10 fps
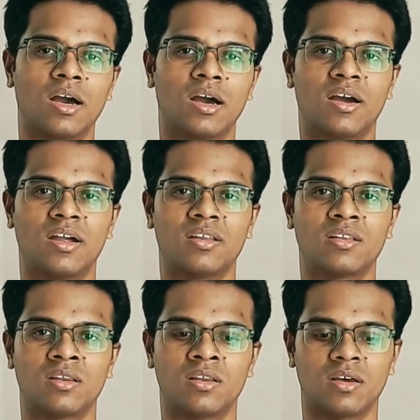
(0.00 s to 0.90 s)

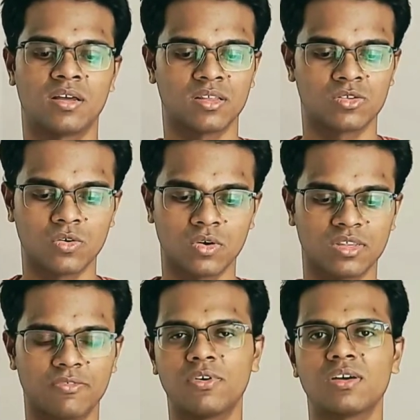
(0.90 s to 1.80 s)
And so
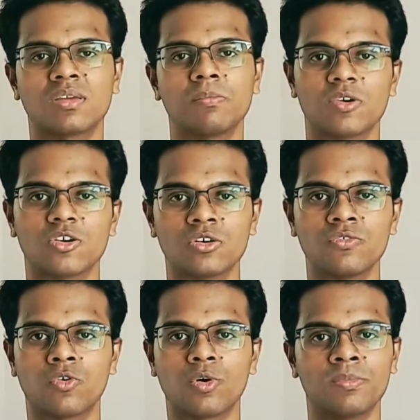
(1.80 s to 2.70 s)
the first impression
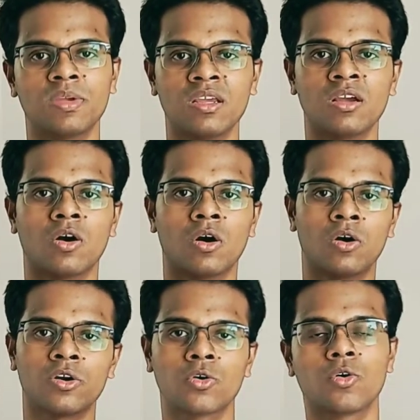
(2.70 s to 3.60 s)
for me
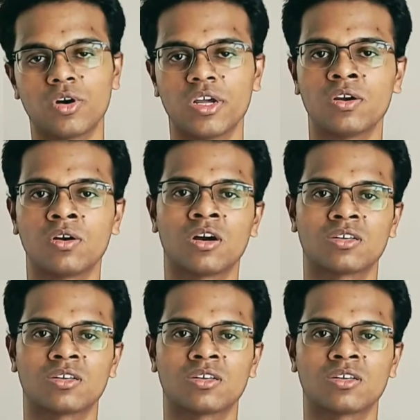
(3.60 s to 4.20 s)
on coding